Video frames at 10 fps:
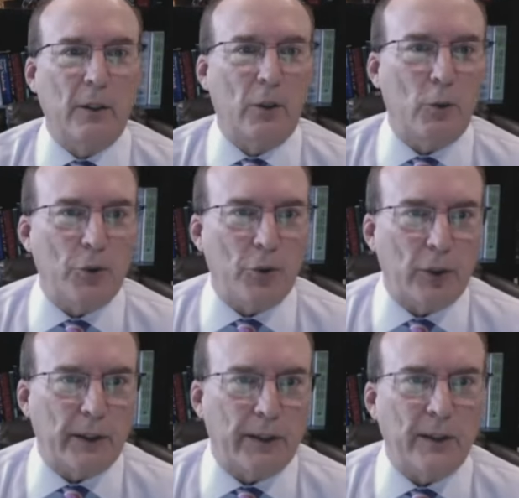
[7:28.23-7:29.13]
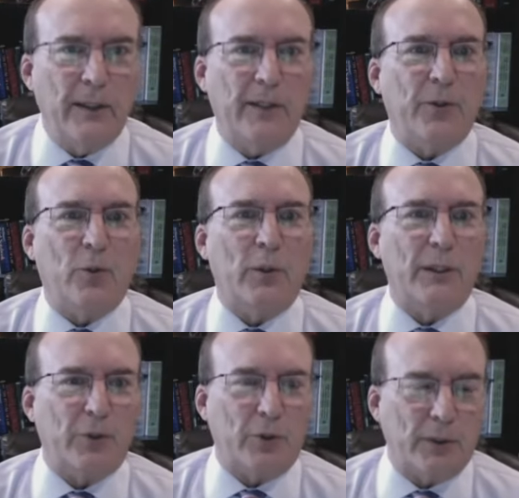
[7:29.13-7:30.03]
Who took it? Under what
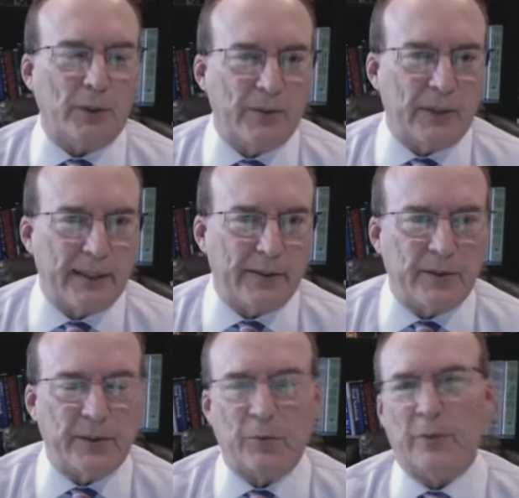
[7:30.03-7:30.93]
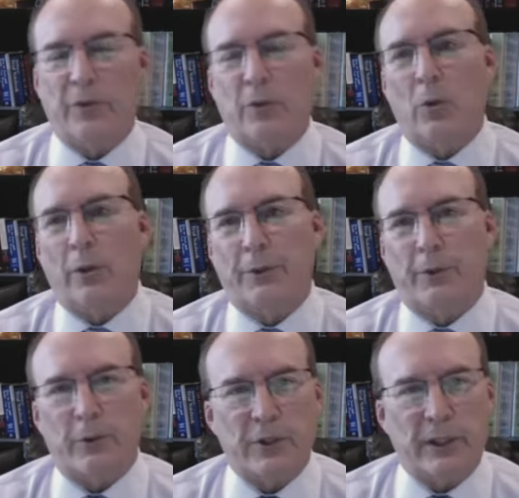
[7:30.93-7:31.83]
circumstances? Was it altered
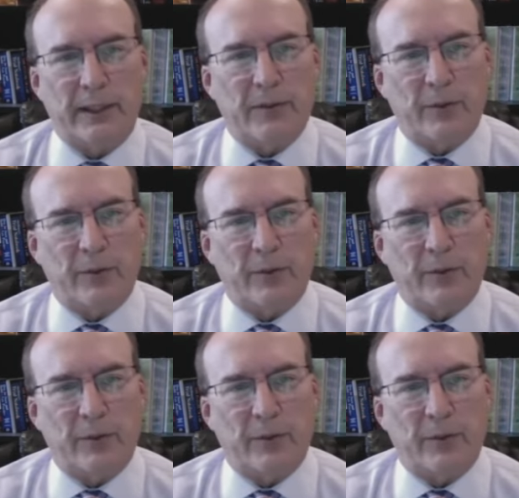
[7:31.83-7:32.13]
or changed?